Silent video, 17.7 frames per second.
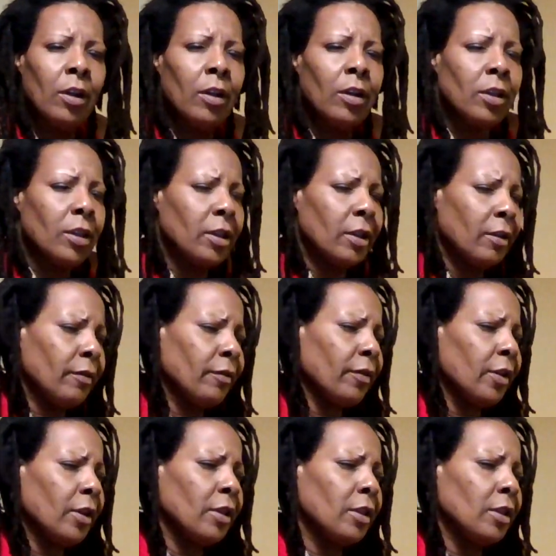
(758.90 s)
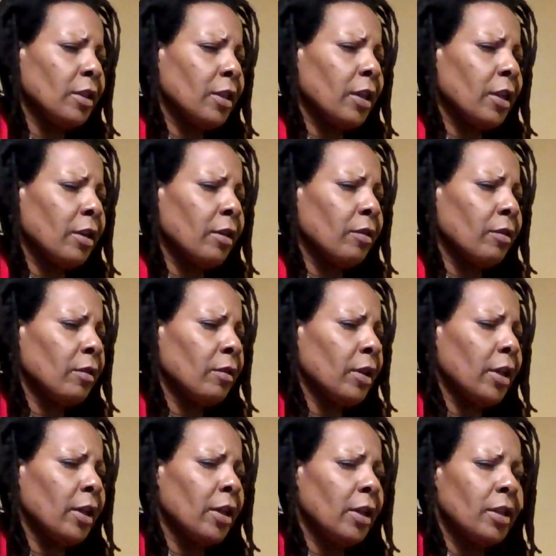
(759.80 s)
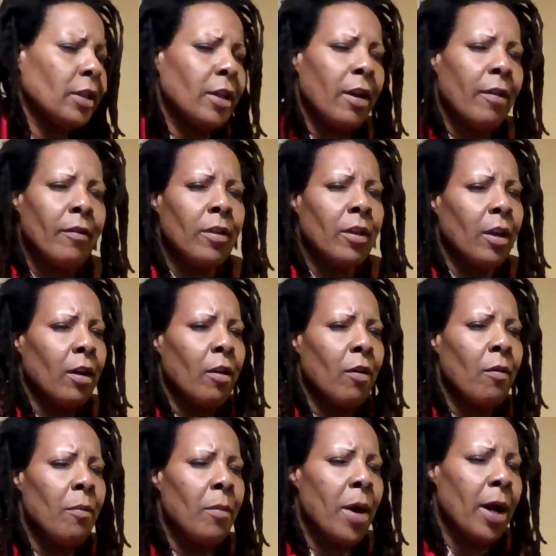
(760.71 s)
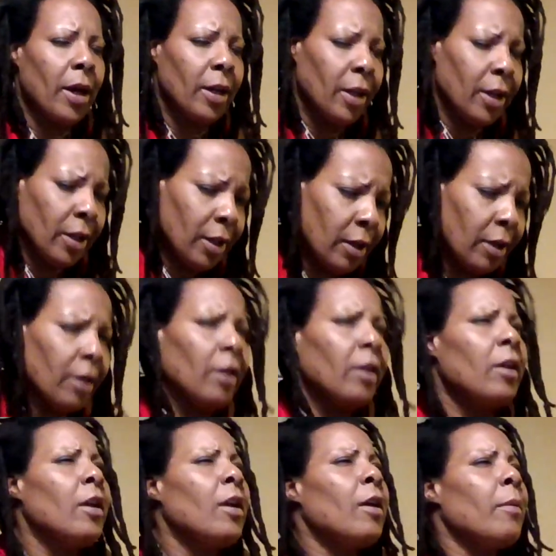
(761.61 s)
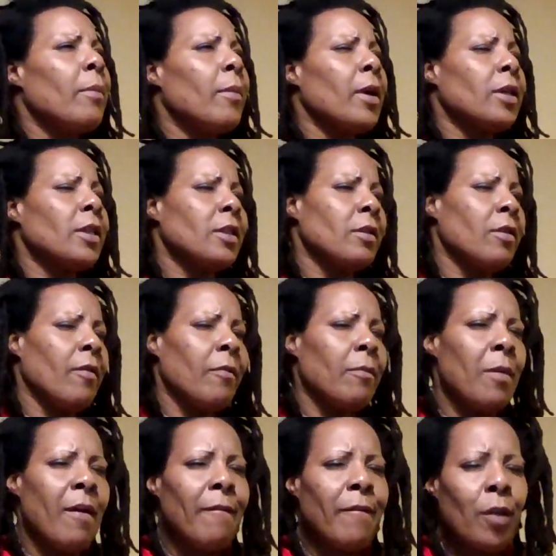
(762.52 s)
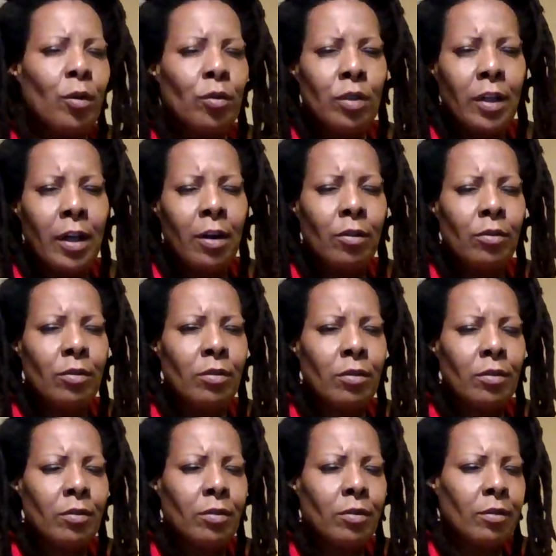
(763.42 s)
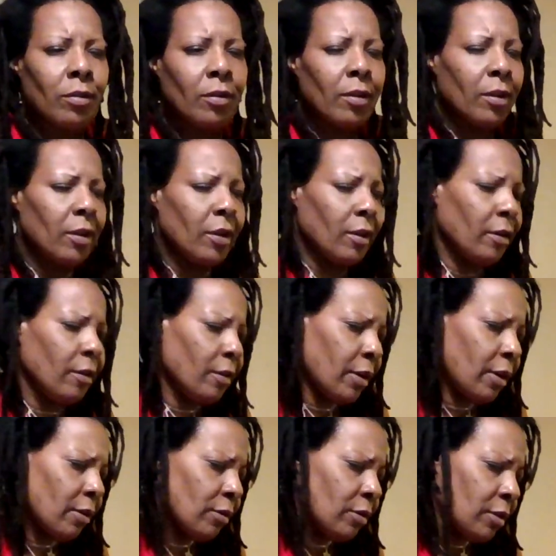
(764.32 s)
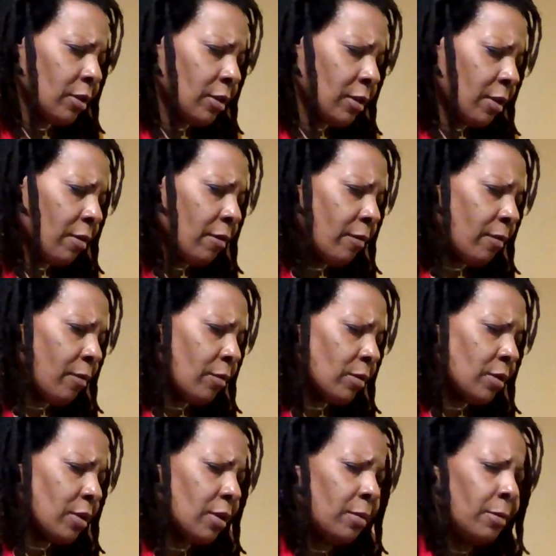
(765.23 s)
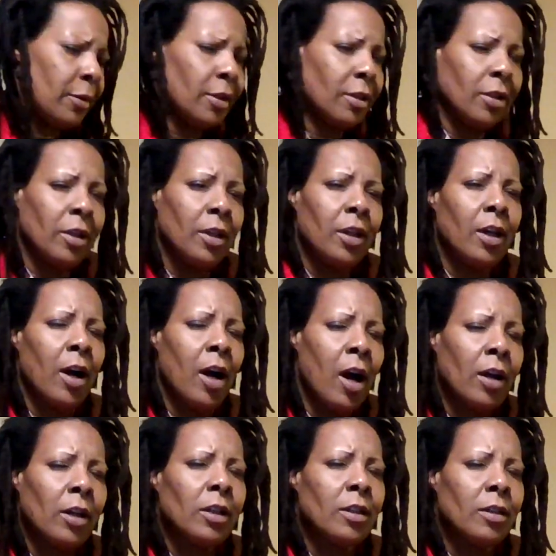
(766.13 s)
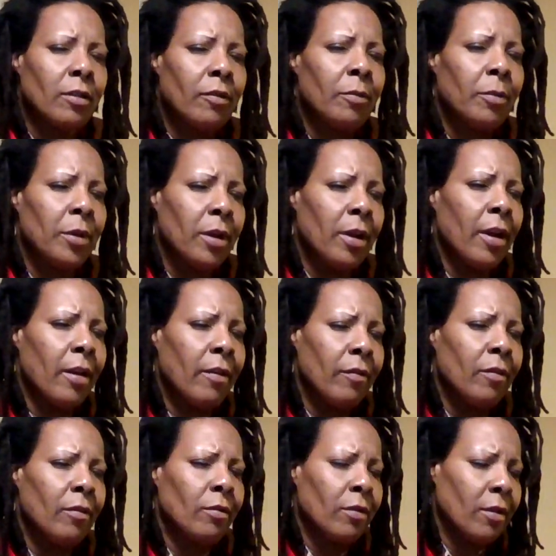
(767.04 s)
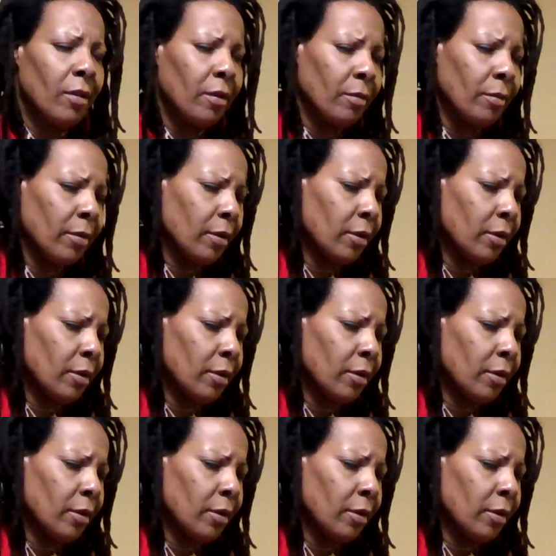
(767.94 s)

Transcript: 10 fingers down, hands, everything, whole body, and then myself. My first house of self on CBT, cognitive behavior therapy.